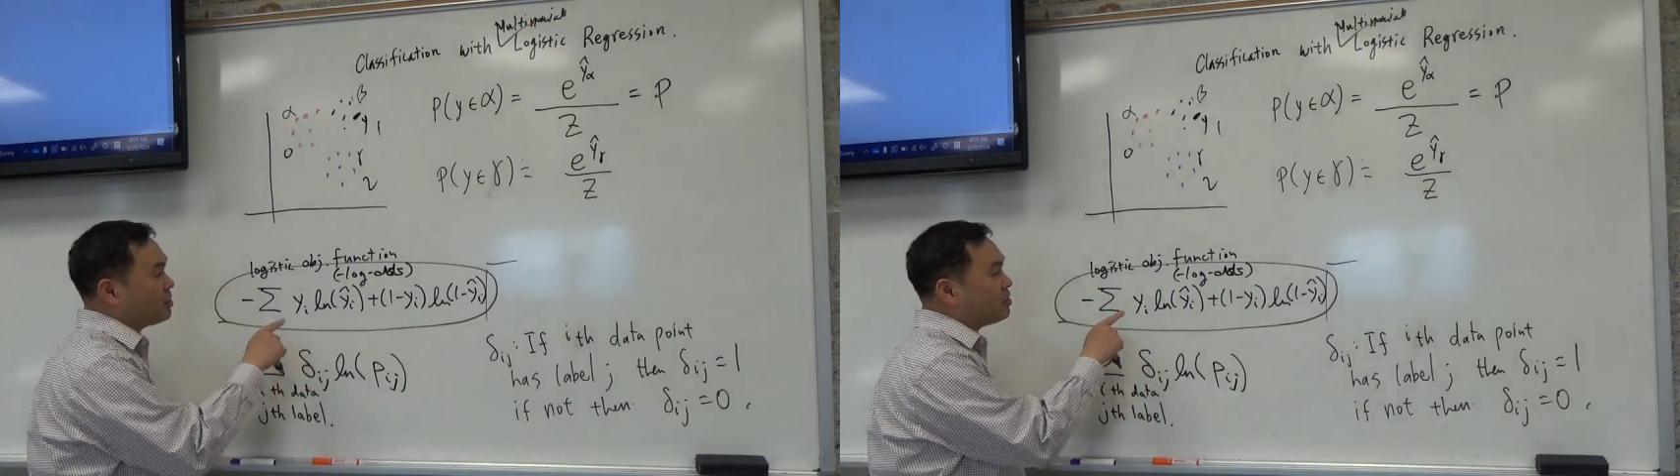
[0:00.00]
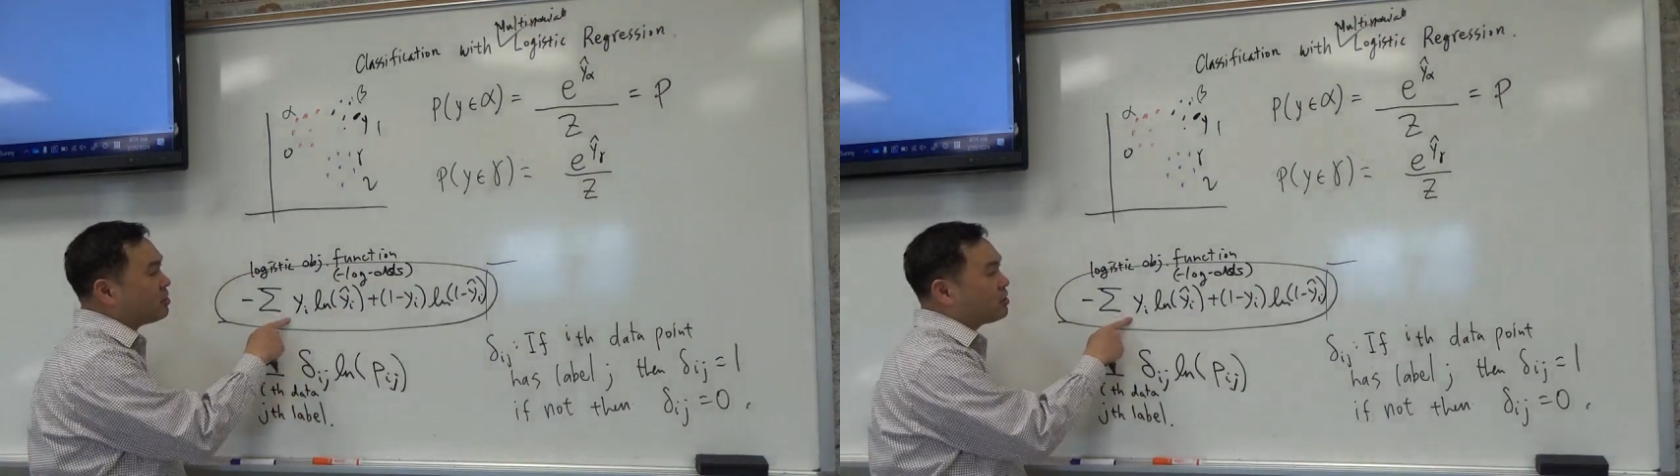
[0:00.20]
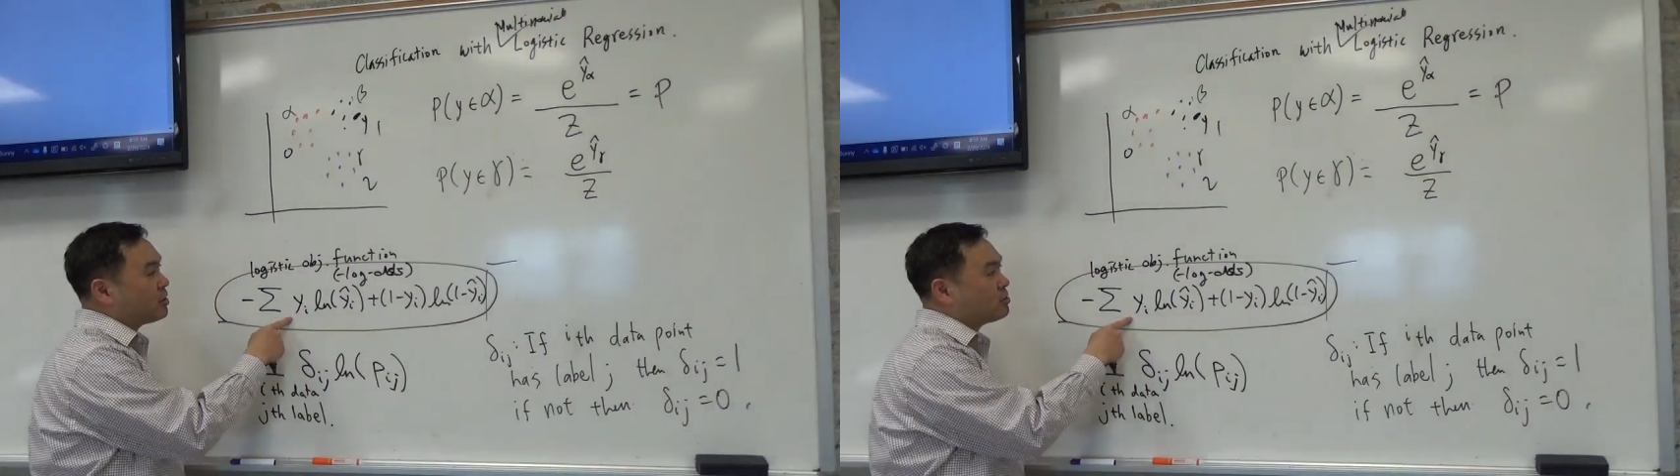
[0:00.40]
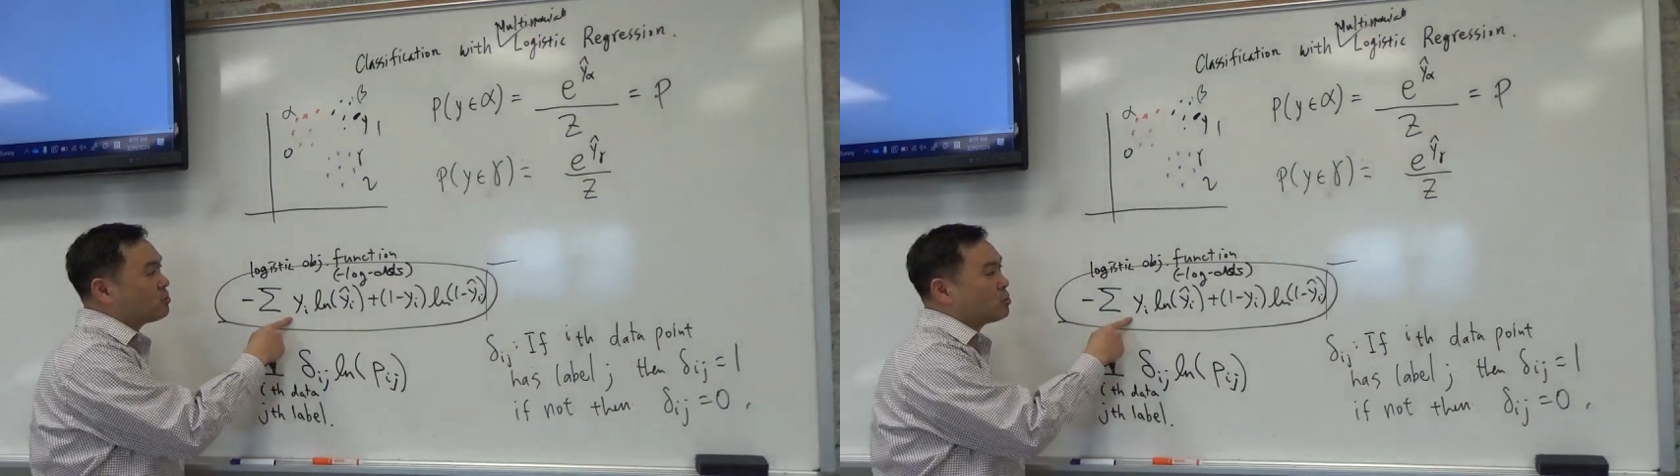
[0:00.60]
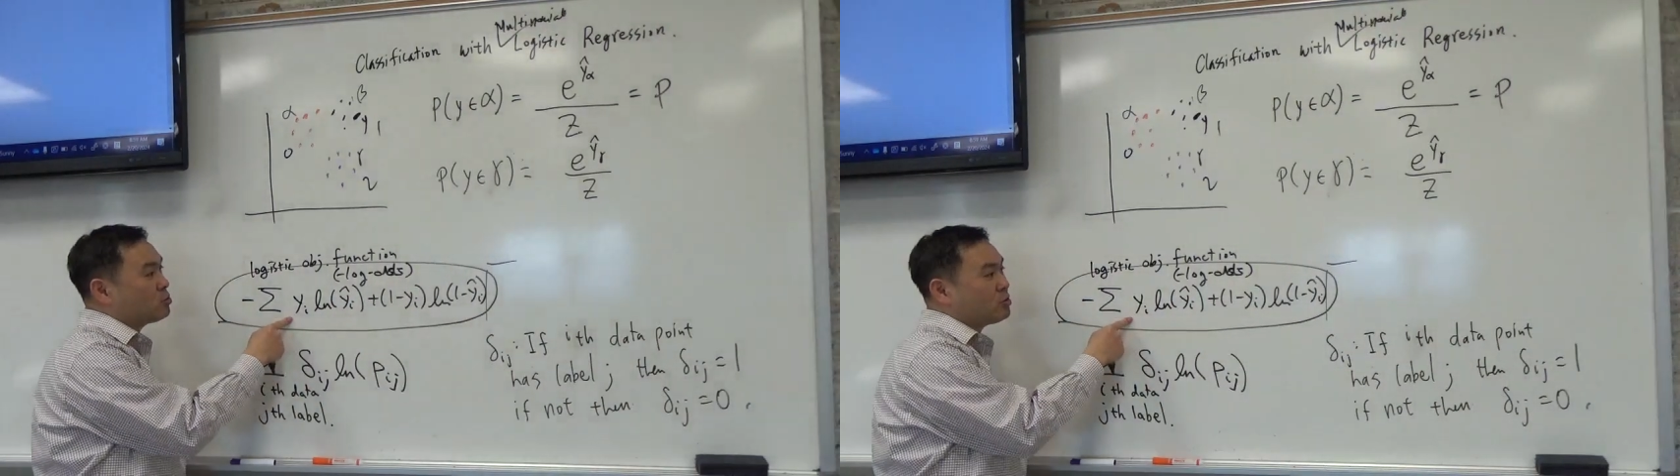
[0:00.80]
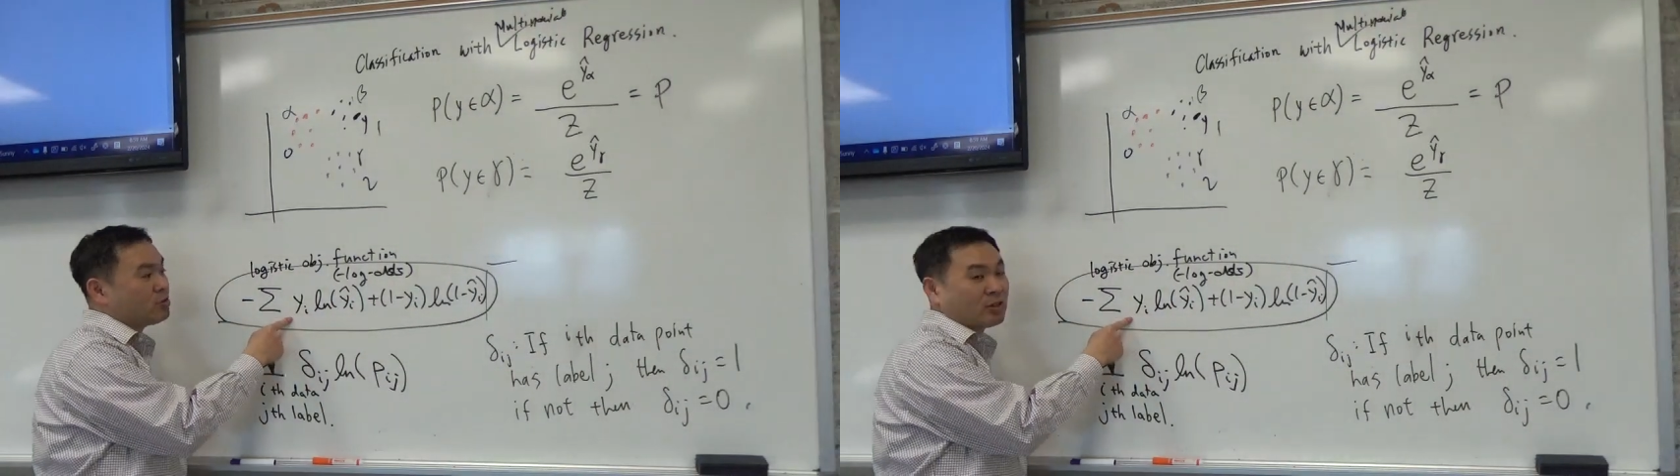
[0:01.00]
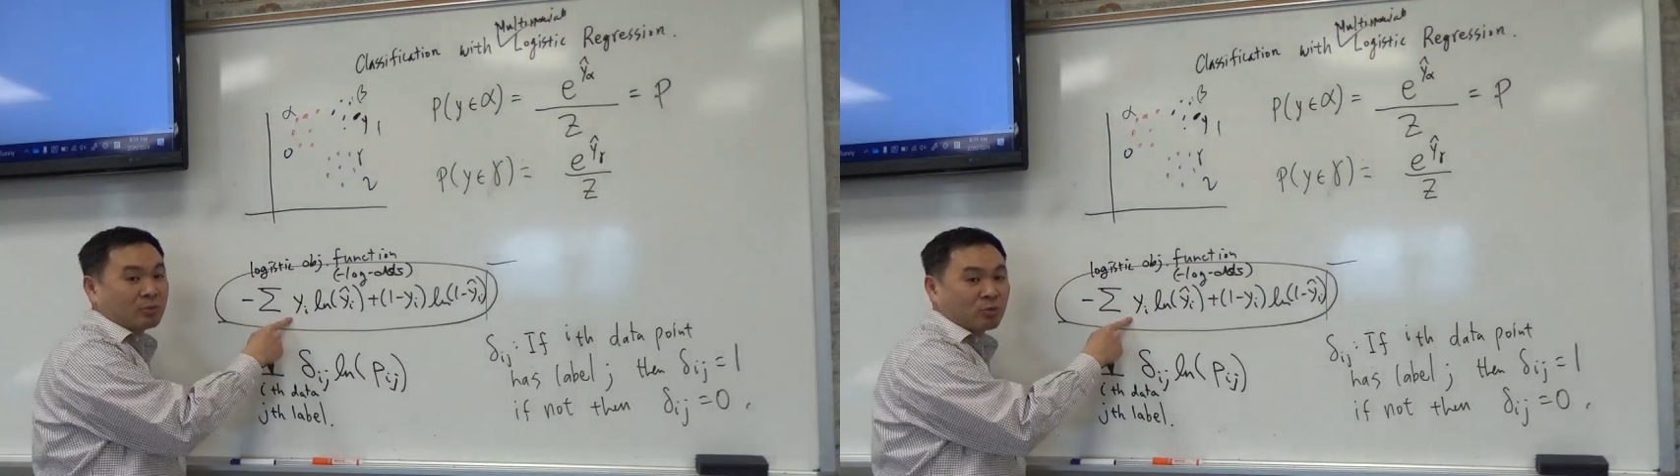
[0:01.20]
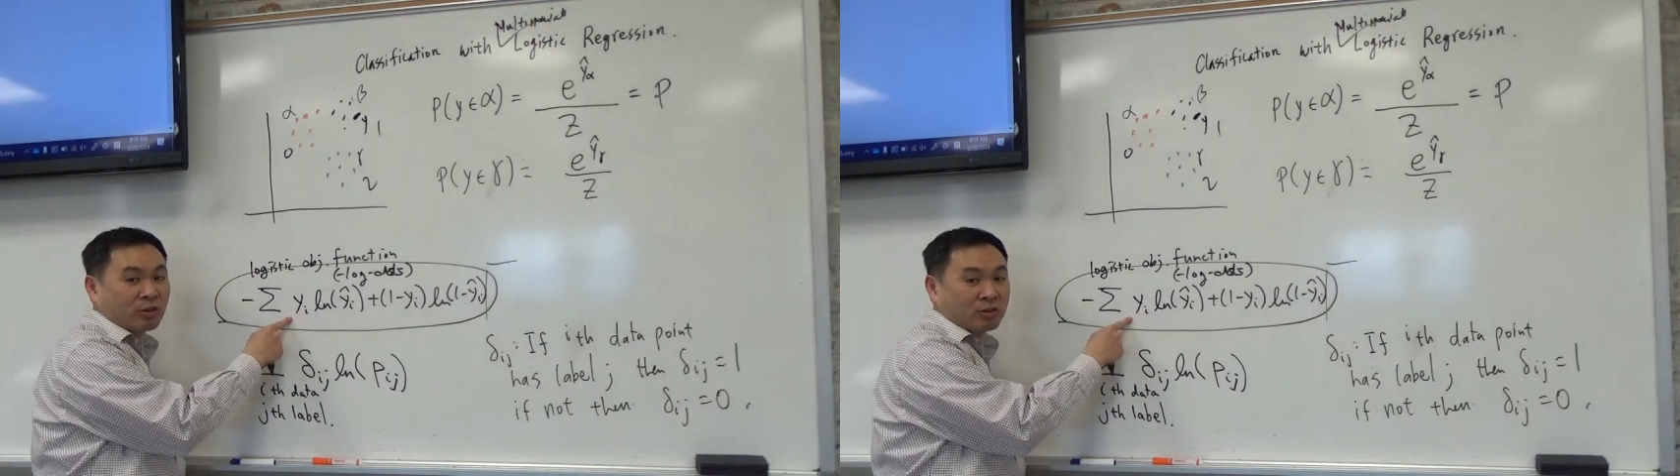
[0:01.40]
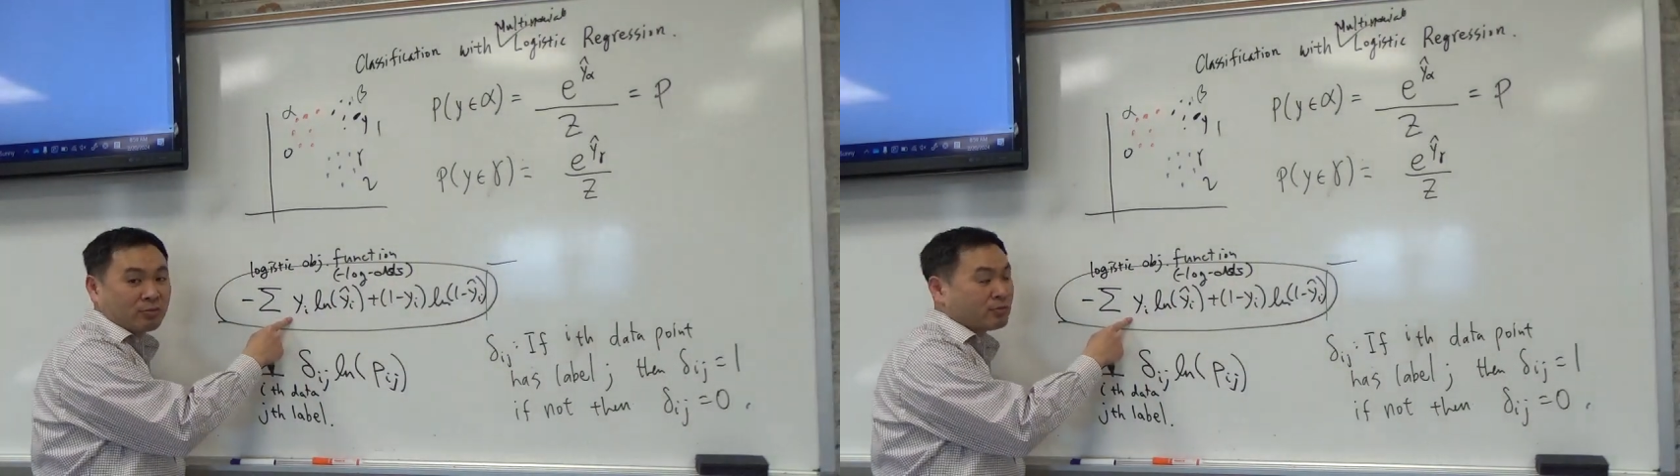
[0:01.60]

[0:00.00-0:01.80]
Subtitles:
here in the logistic objective